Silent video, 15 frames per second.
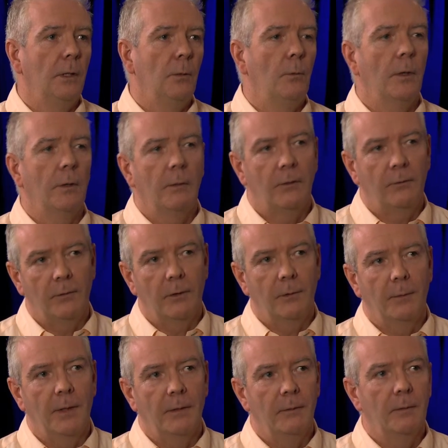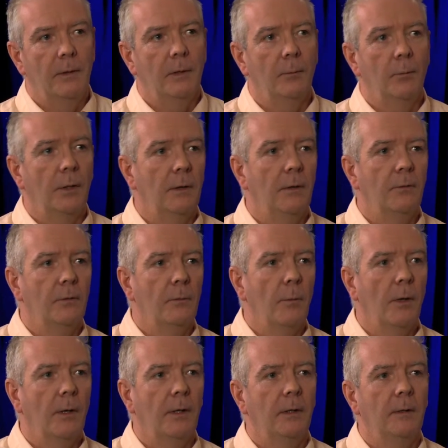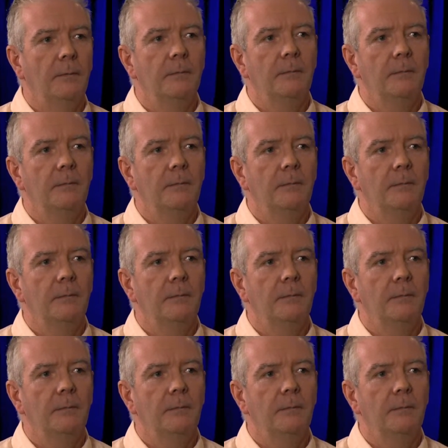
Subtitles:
You want to accelerate, you know, bring this to market.